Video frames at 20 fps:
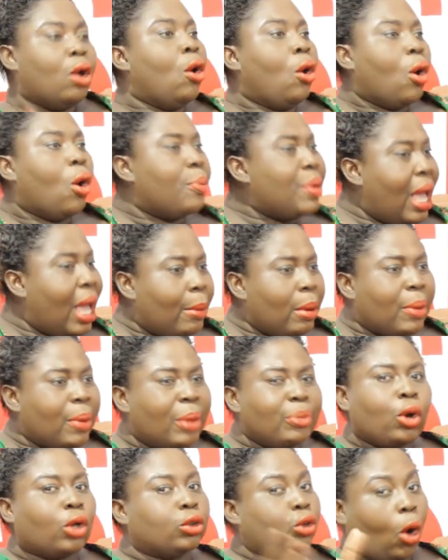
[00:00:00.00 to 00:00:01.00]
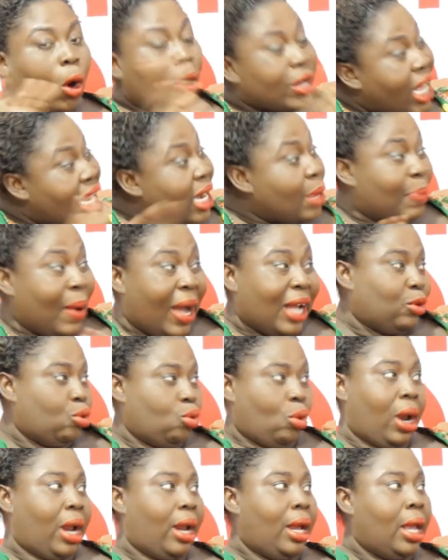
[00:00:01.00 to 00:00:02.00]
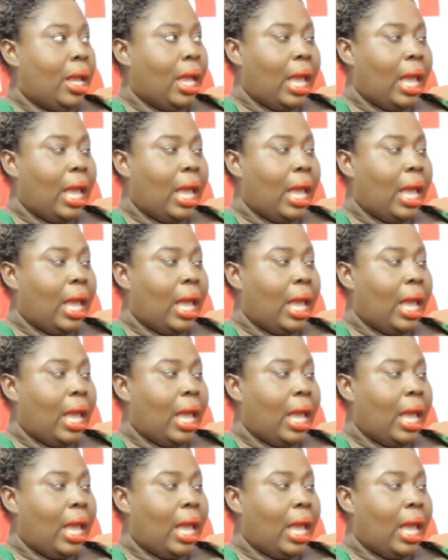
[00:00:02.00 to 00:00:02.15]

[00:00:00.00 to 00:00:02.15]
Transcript: We have a baby, because on any part one.